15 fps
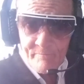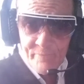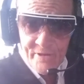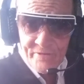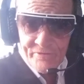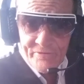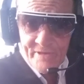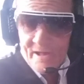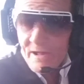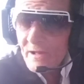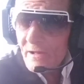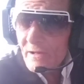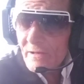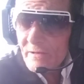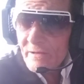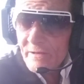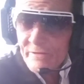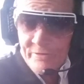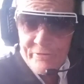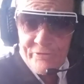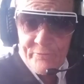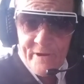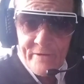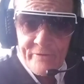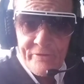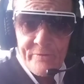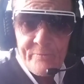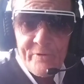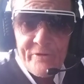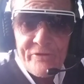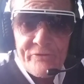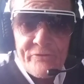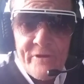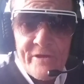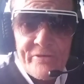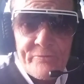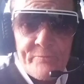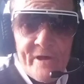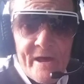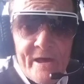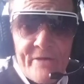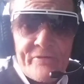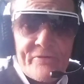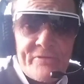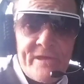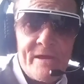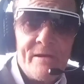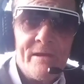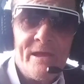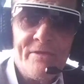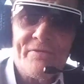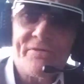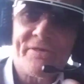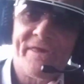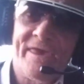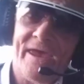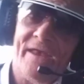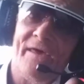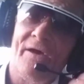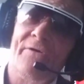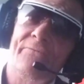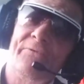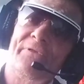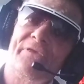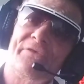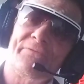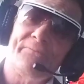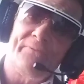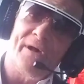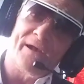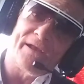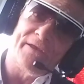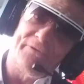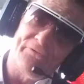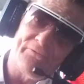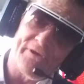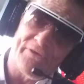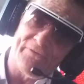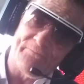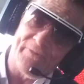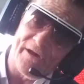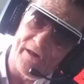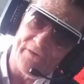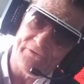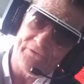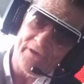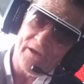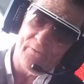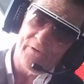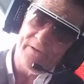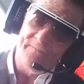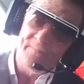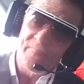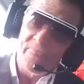But you threatened them with trespass. Now let's get over this fucking trespass, shall we?